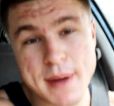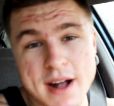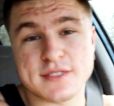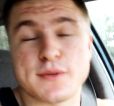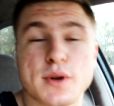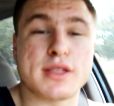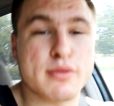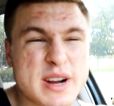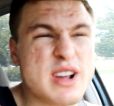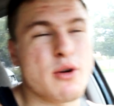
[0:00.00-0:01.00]
pounds for
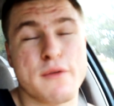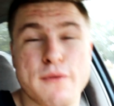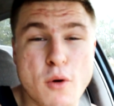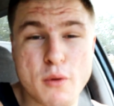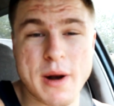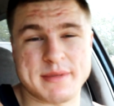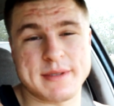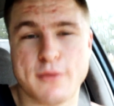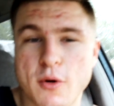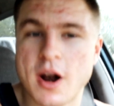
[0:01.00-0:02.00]
three or four reps
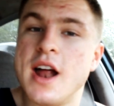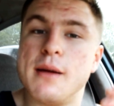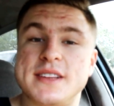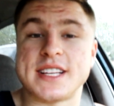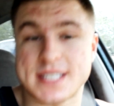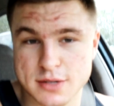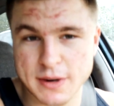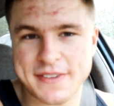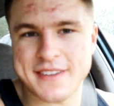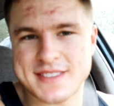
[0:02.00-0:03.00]
before, but this
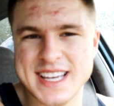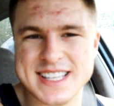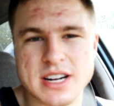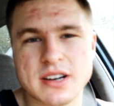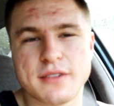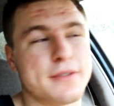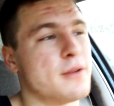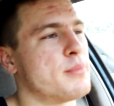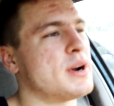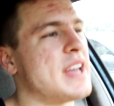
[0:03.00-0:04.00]
315 started to
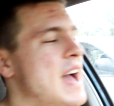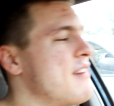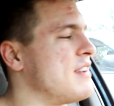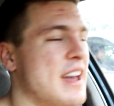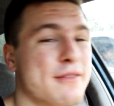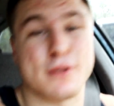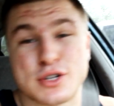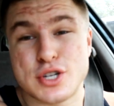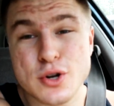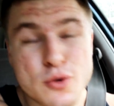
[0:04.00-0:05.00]
feel pretty heavy, and for
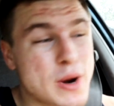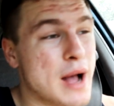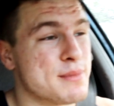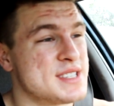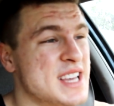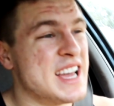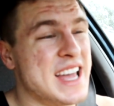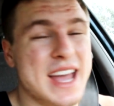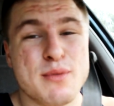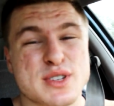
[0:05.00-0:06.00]
two reps,
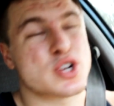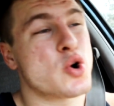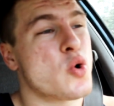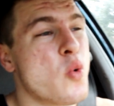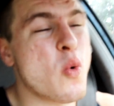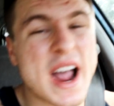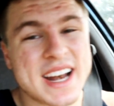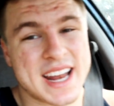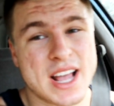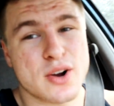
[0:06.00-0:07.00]
it was
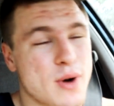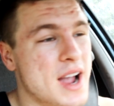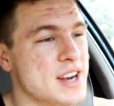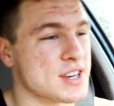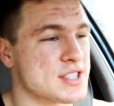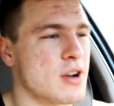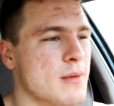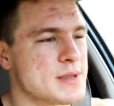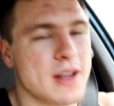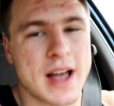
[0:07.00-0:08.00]
quite a grinder. So
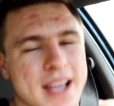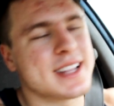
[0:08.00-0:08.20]
I'm telling, I